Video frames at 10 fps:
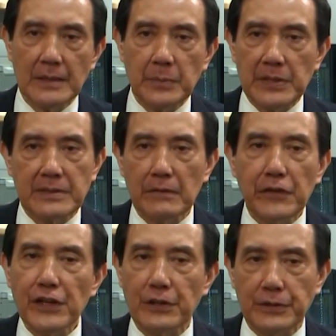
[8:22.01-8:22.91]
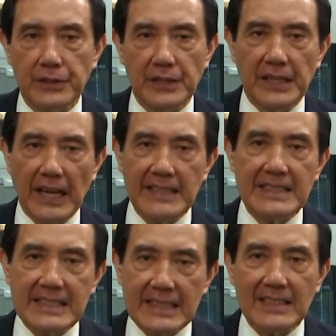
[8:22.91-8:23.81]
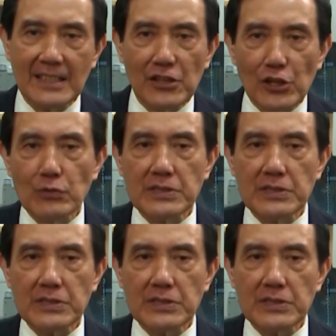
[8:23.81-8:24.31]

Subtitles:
persevered and sent a new